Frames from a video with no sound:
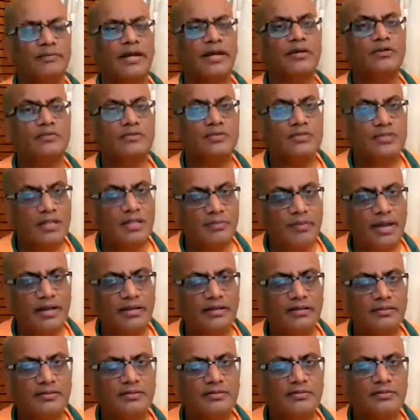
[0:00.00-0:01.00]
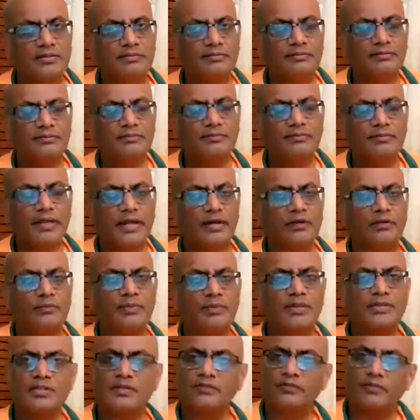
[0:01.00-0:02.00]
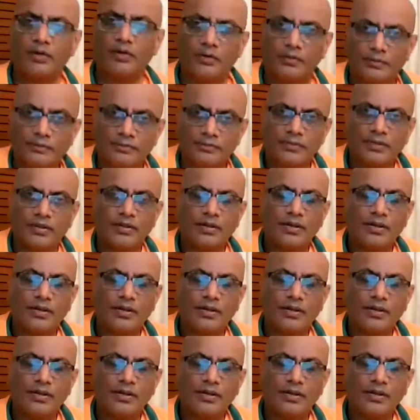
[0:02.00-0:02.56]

Can you see magnetism? Can you perceive? No.